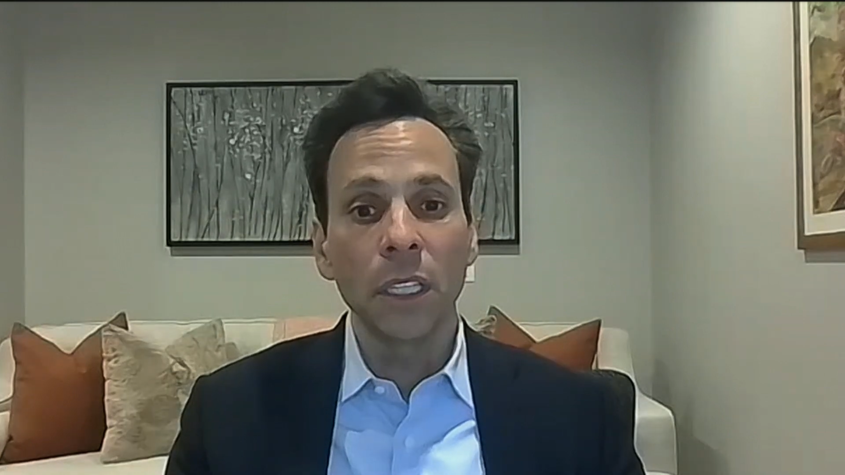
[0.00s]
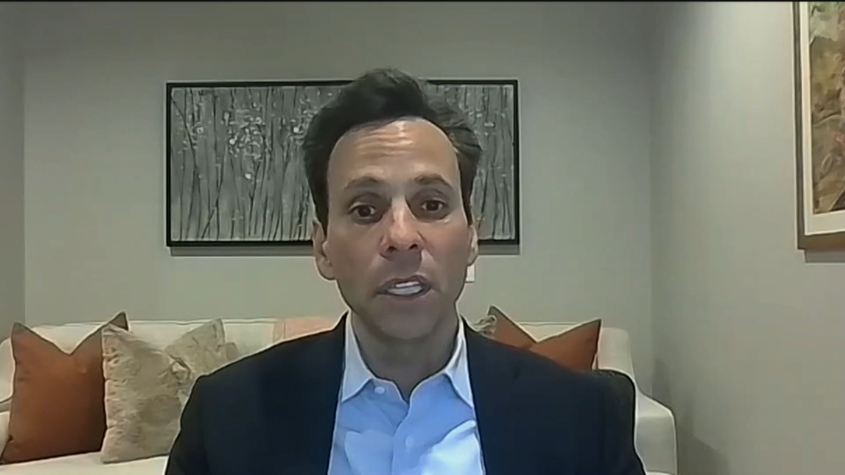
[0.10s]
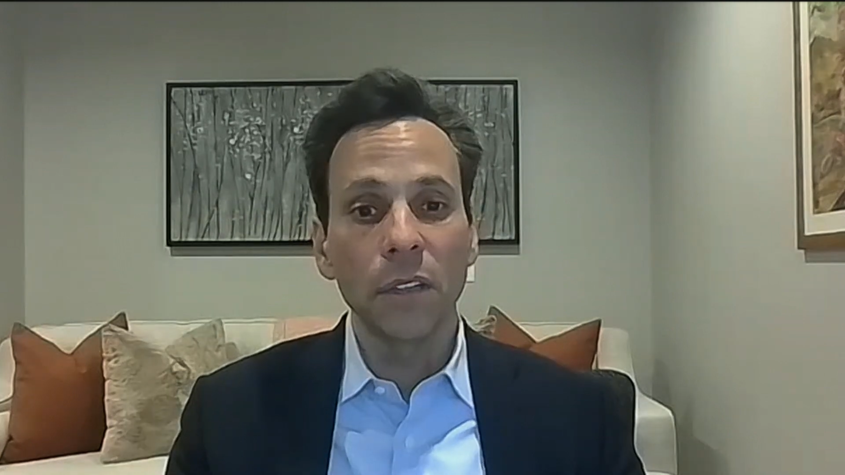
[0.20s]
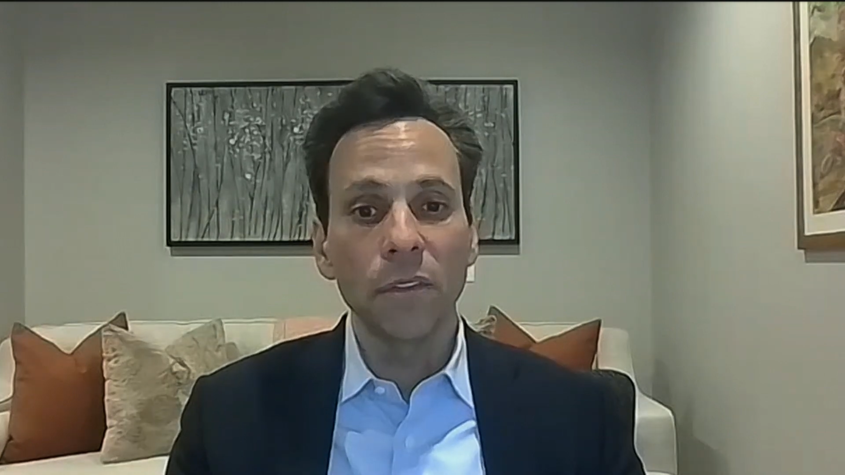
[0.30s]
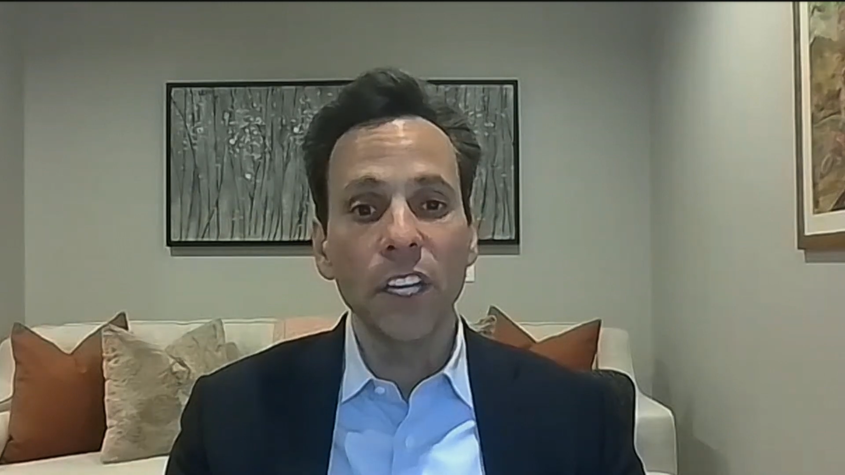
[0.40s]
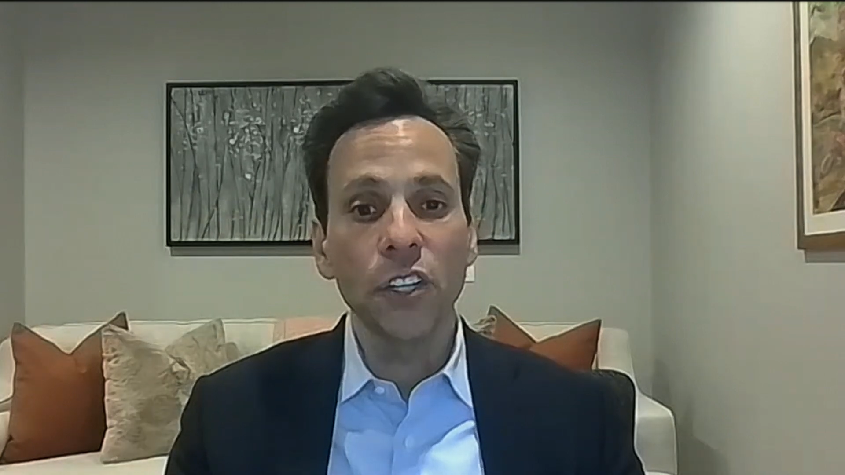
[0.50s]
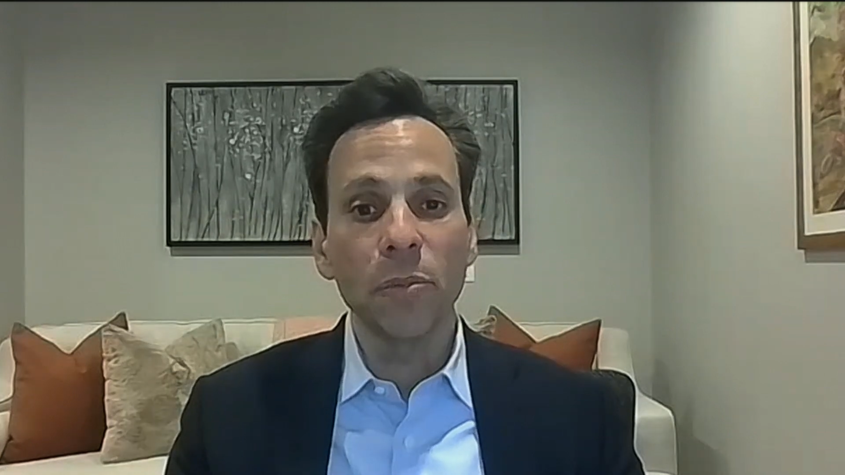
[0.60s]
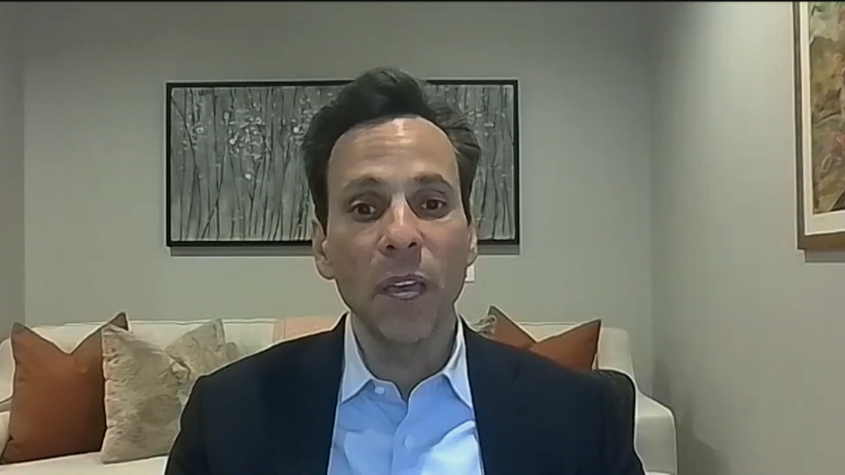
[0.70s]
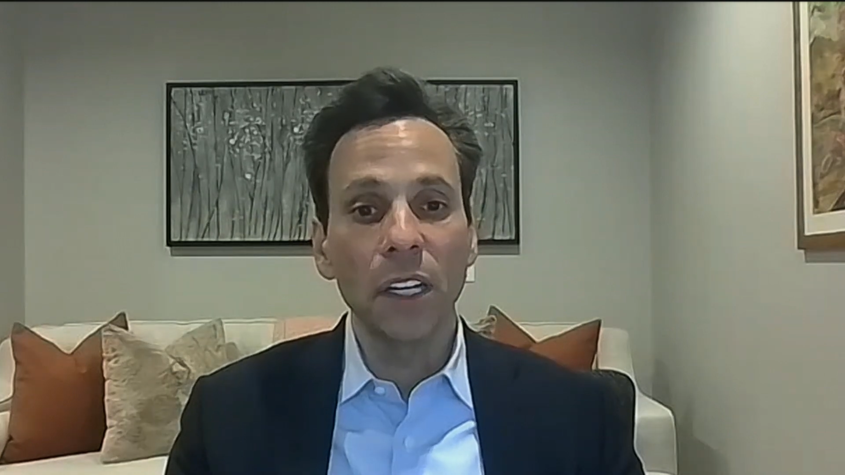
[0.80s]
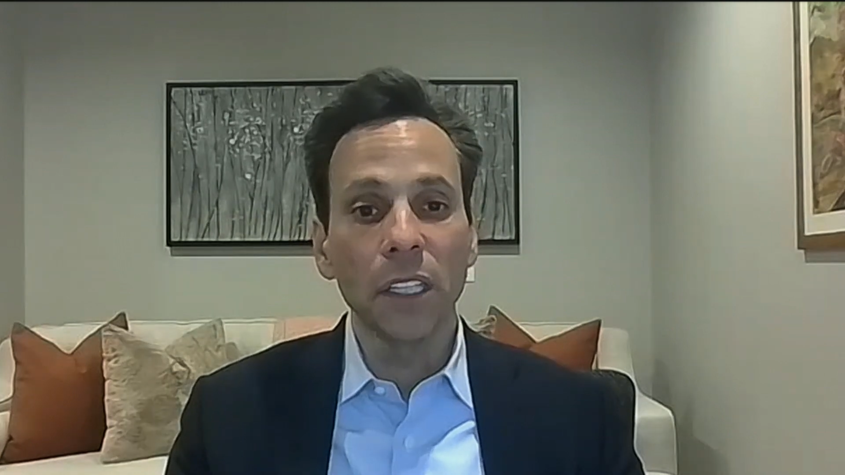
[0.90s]
the
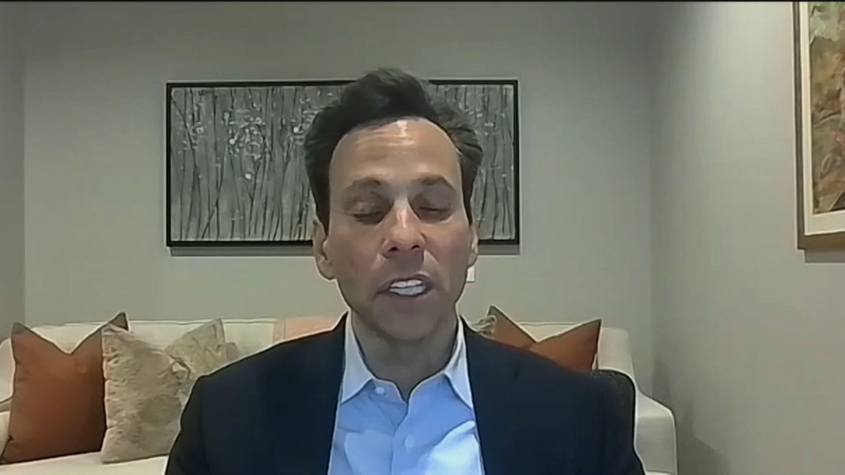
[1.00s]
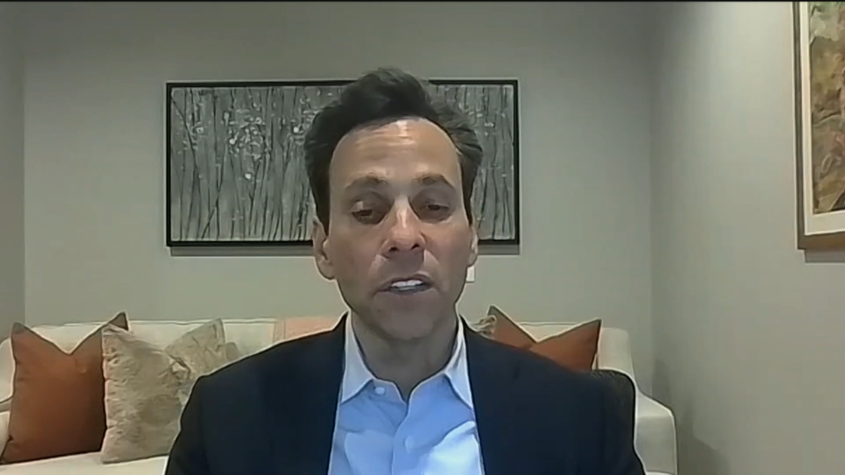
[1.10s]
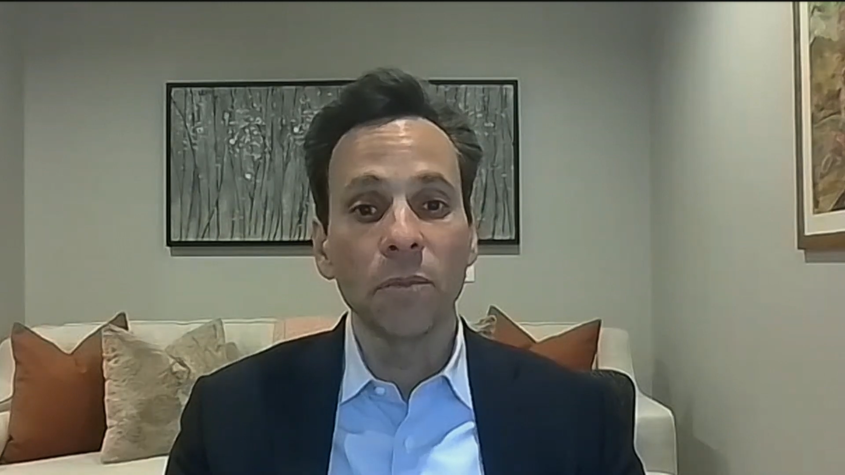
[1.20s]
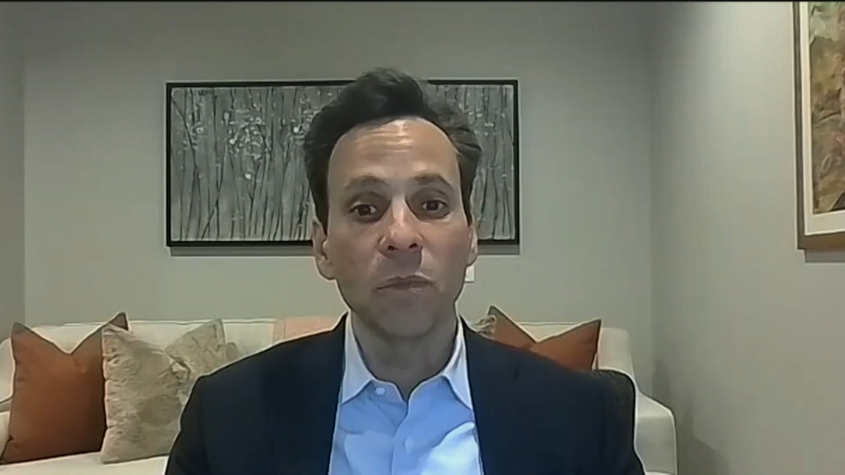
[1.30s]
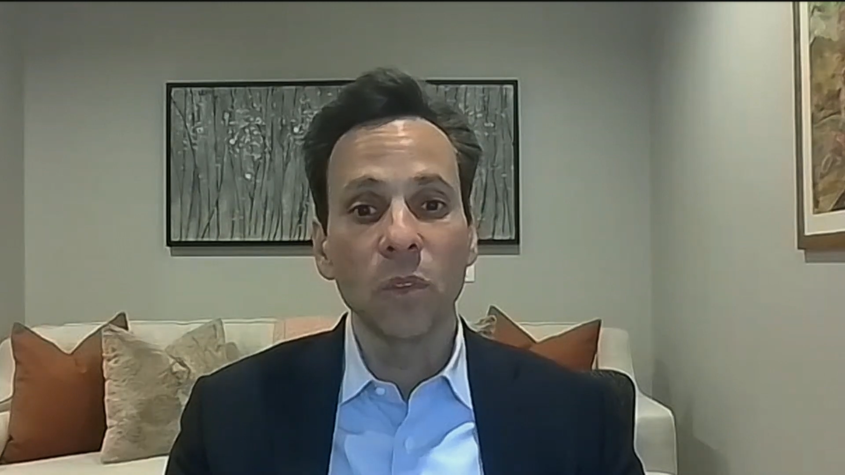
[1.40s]
inflation penalties.